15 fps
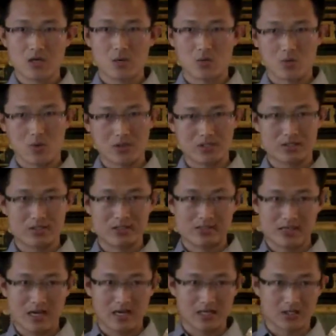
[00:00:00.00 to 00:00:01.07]
we want to
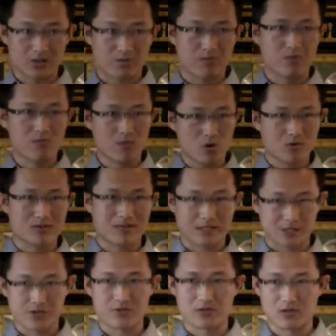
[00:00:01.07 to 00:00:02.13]
design to promote
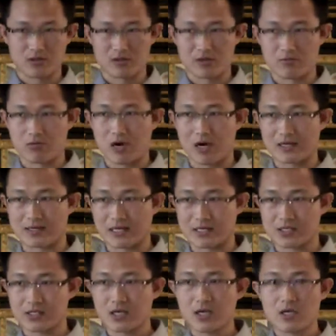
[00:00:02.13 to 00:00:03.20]
that student learning
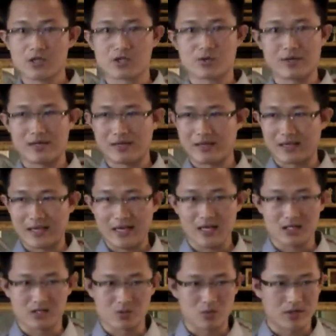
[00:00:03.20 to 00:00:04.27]
process. So in the
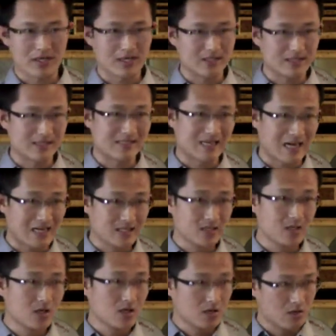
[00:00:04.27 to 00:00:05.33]
end, we can decide,
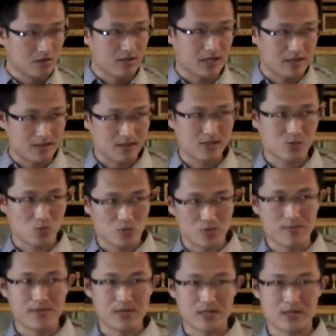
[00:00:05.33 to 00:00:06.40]
okay, this will
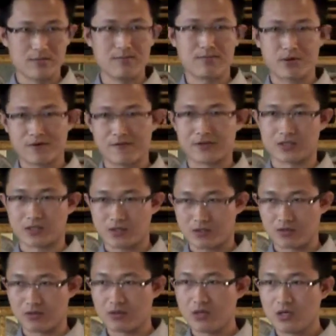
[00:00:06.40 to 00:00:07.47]
be the perfect
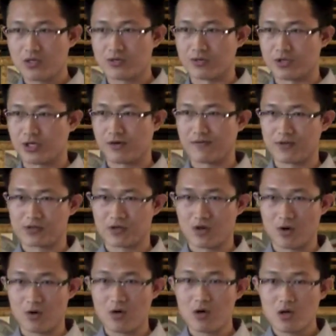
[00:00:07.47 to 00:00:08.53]
tool to achieve this
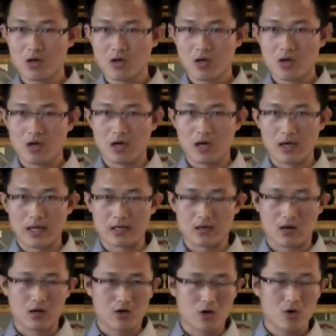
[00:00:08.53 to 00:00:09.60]
goal. Uh, and
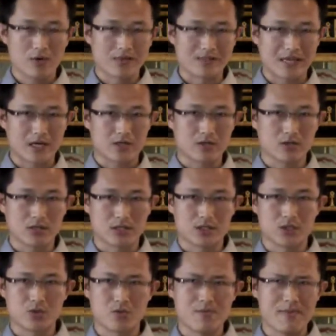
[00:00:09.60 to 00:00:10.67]
our goal is actually
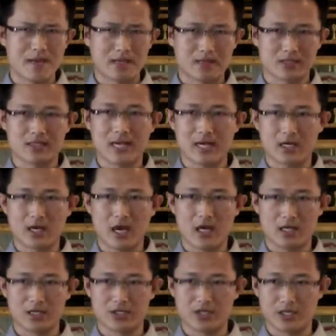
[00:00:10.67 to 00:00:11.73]
to make the
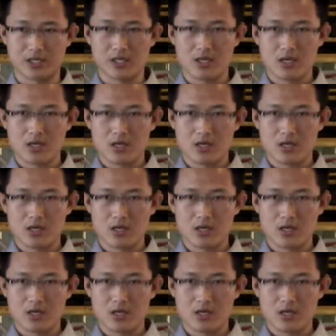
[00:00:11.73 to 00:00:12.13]
technology